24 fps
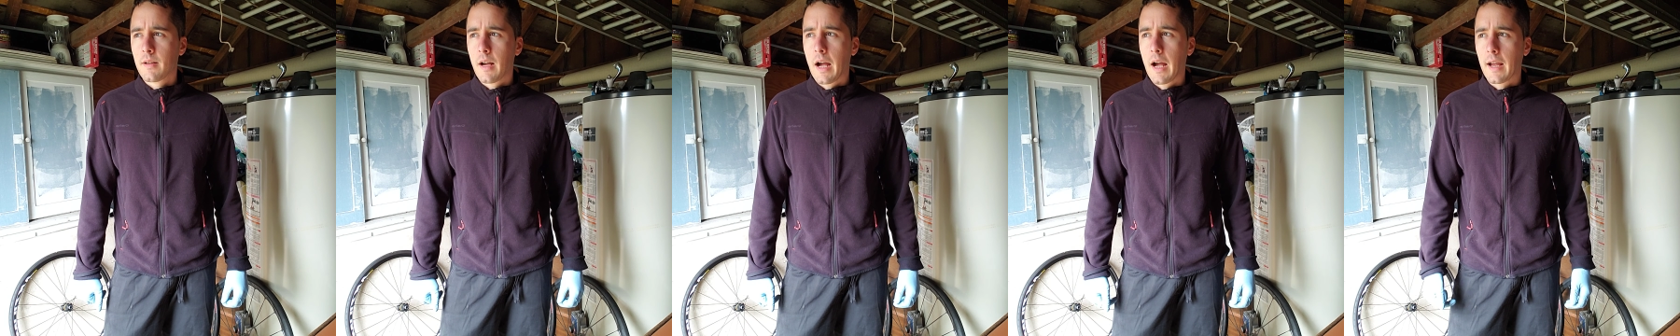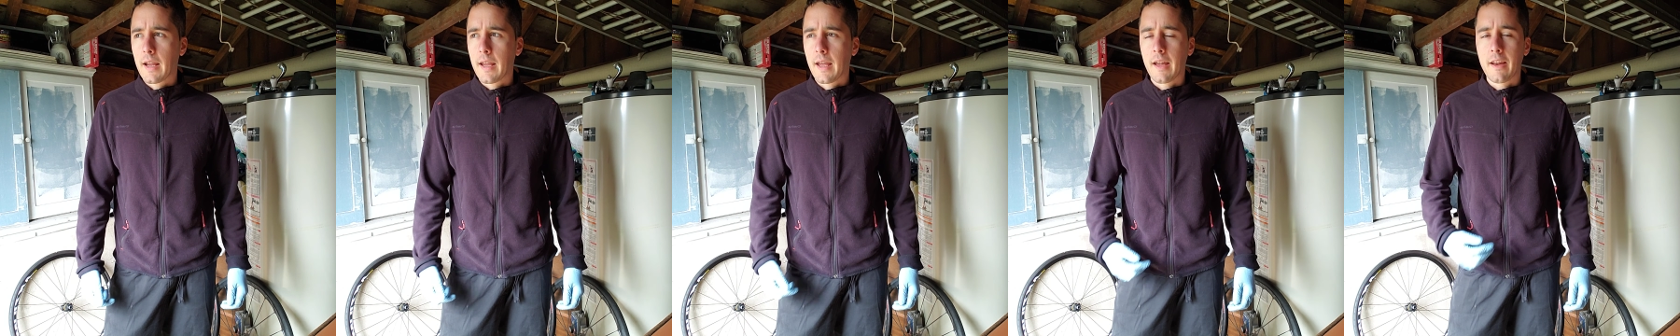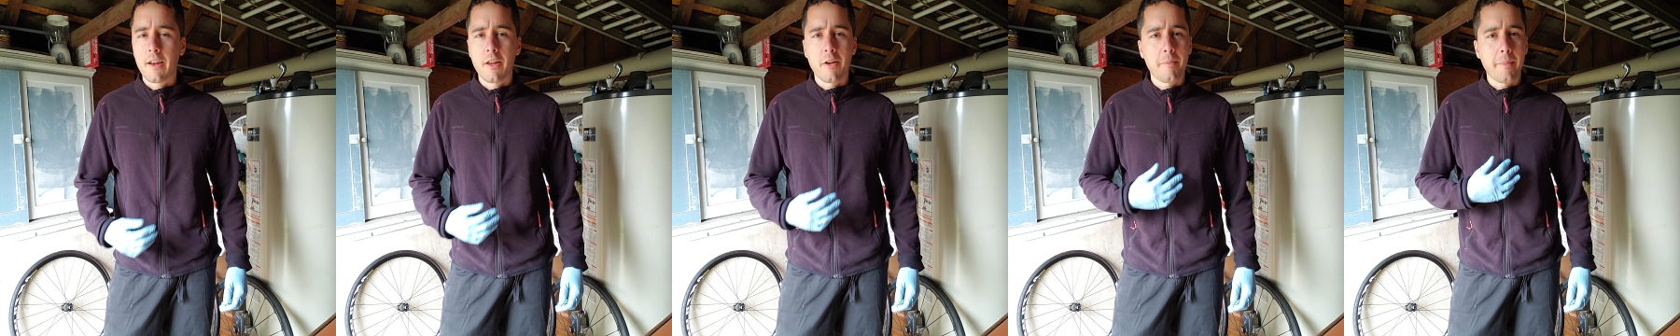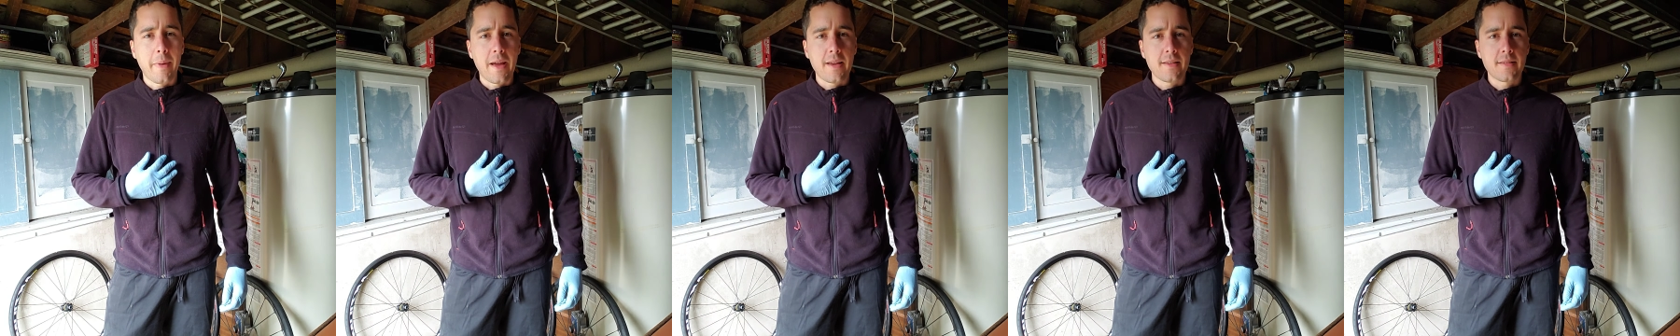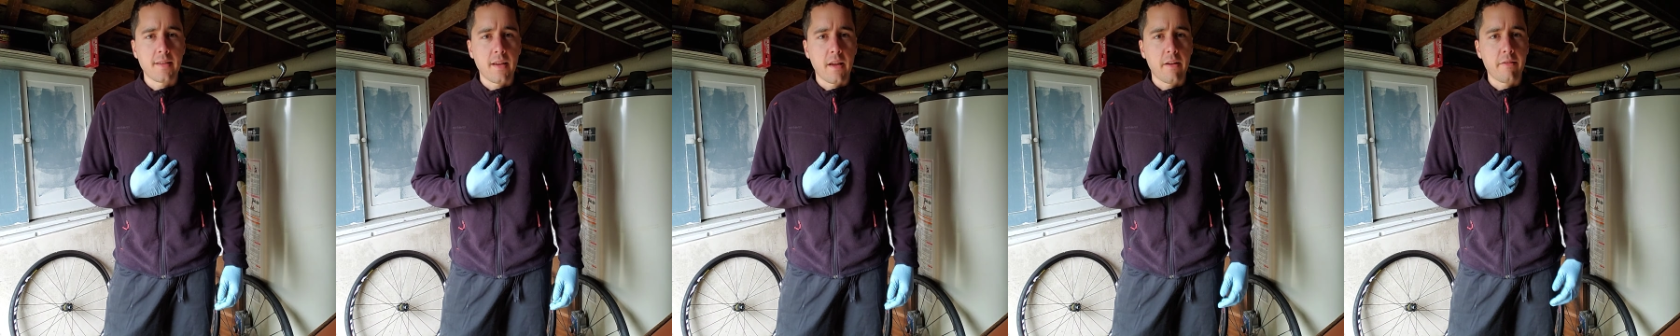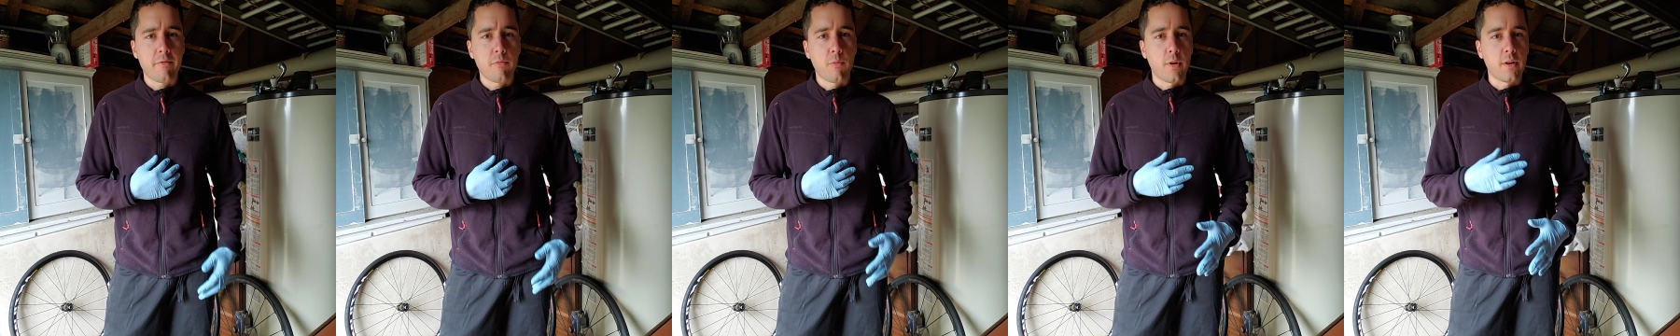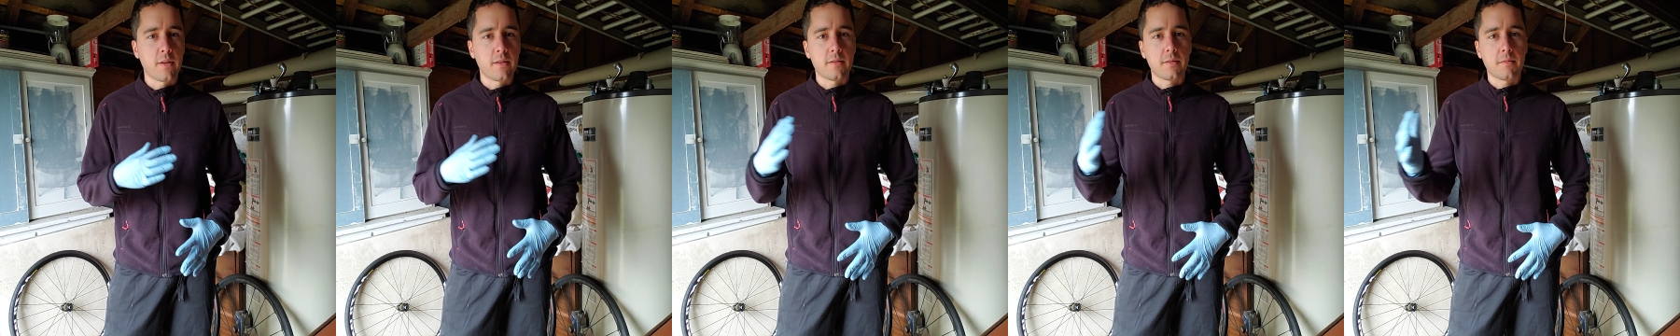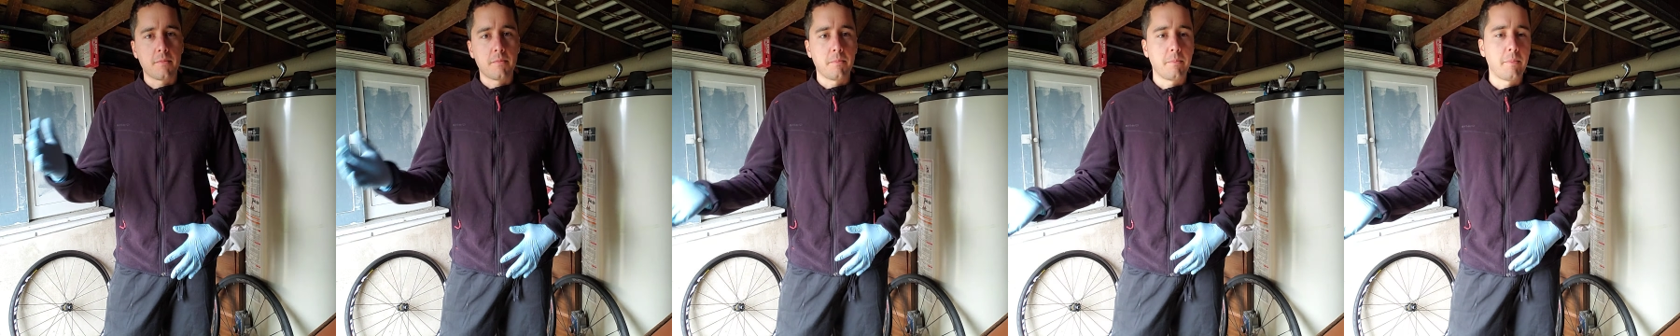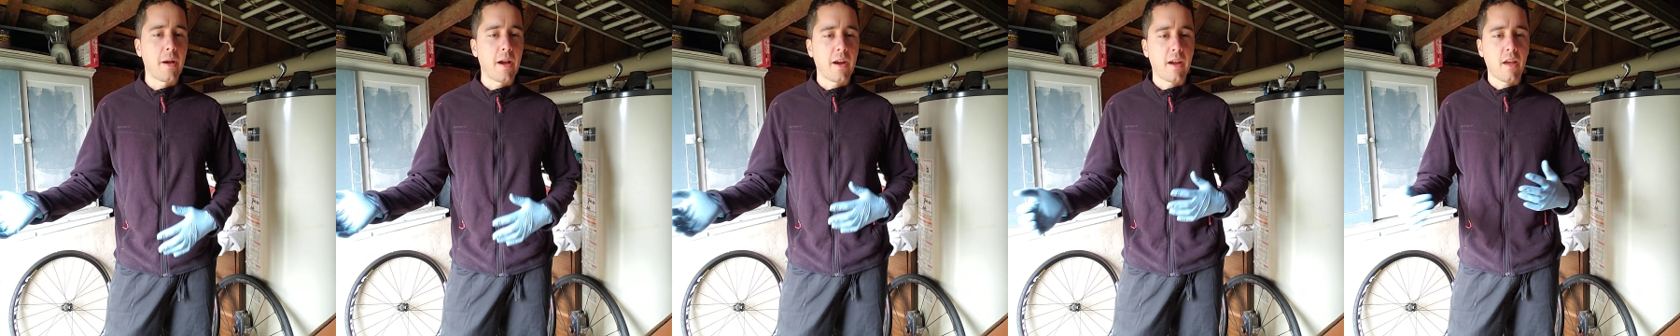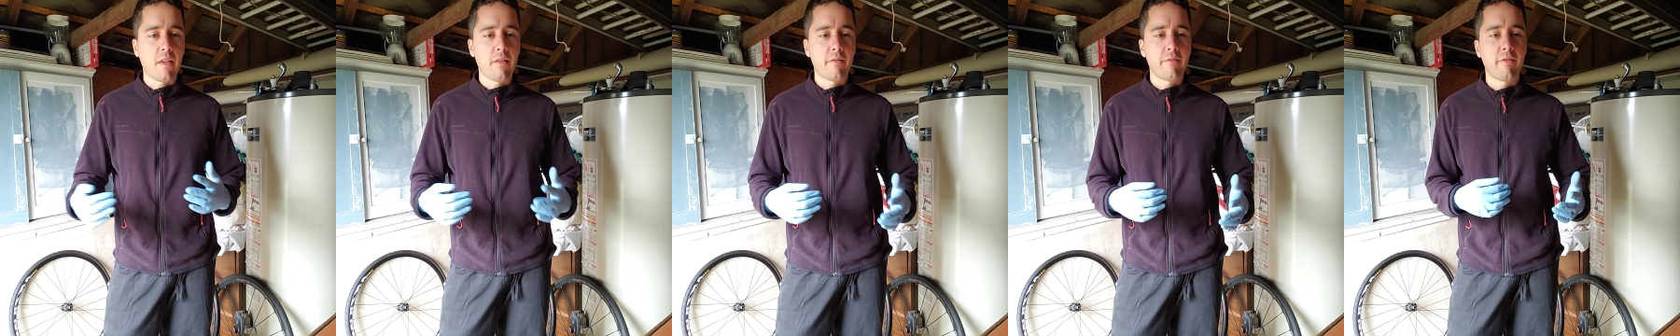I kind of myself went
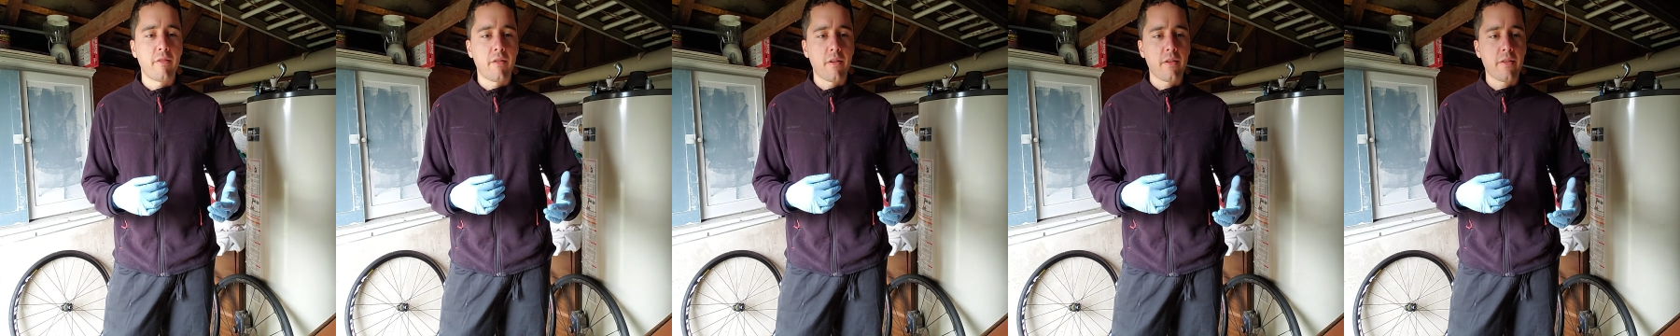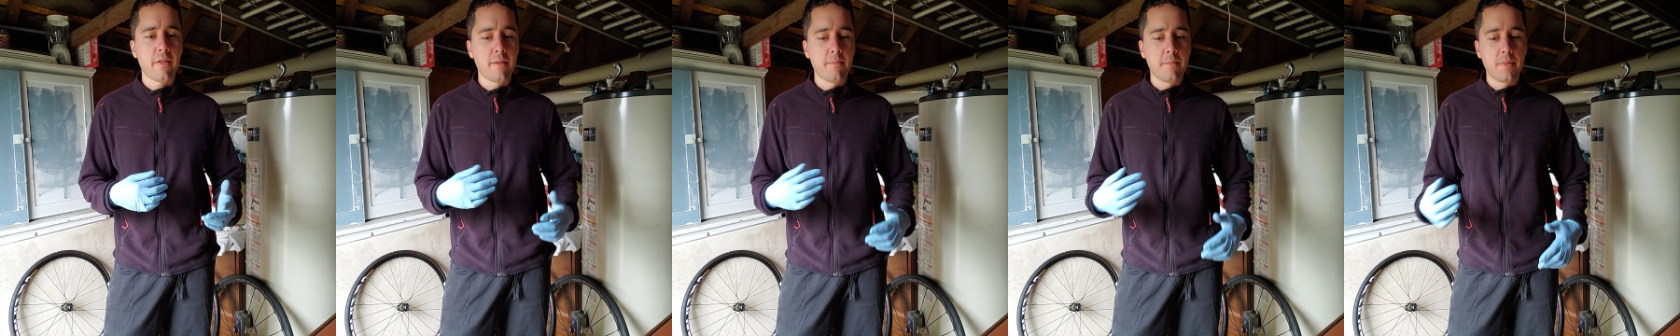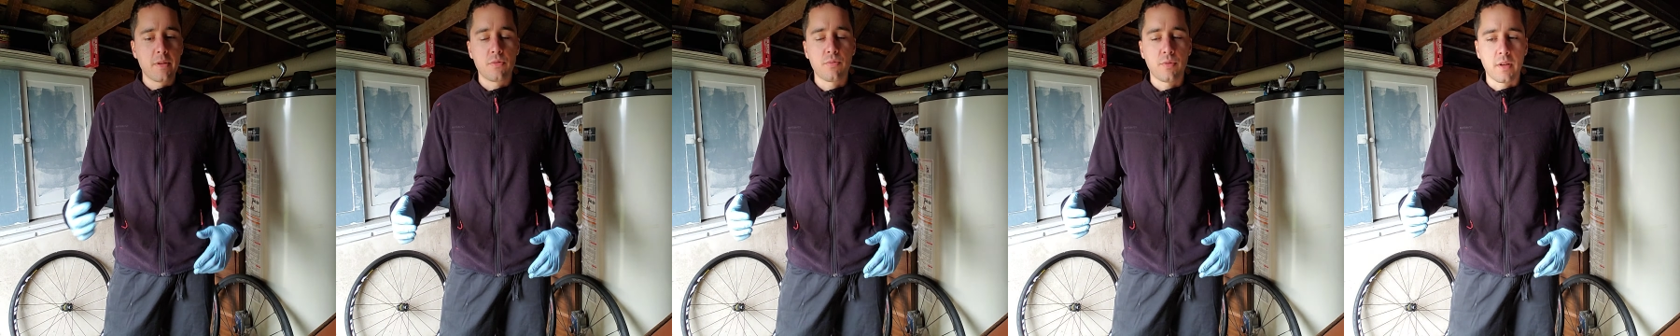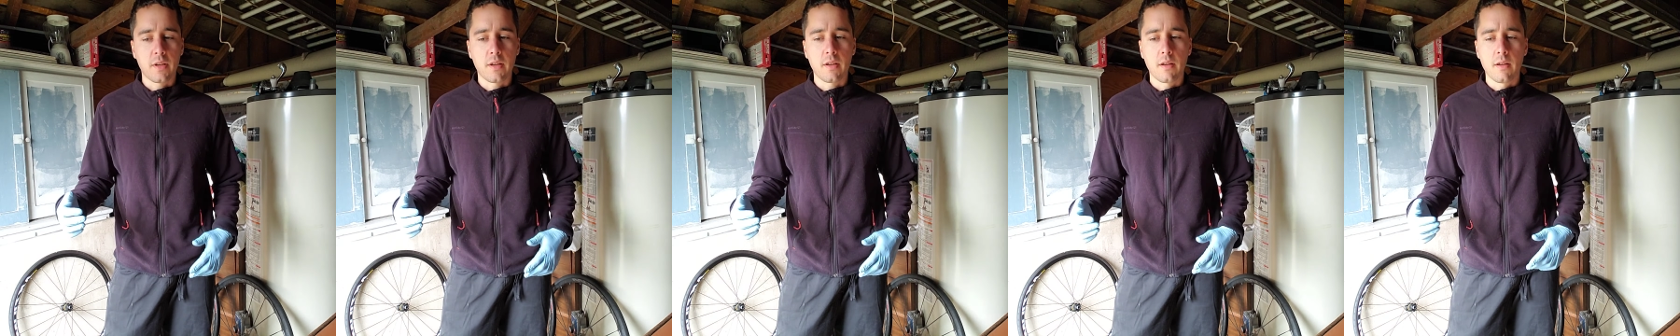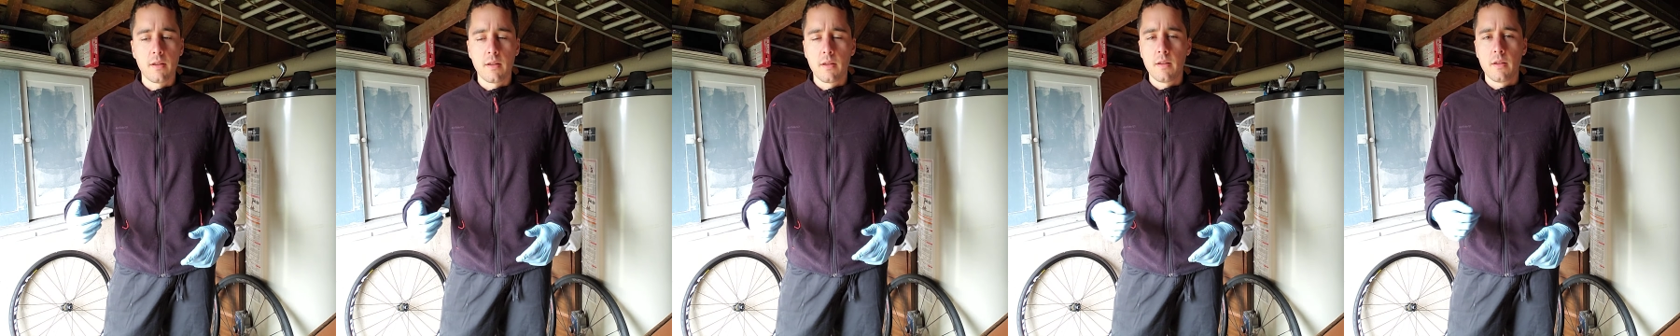back and forth in between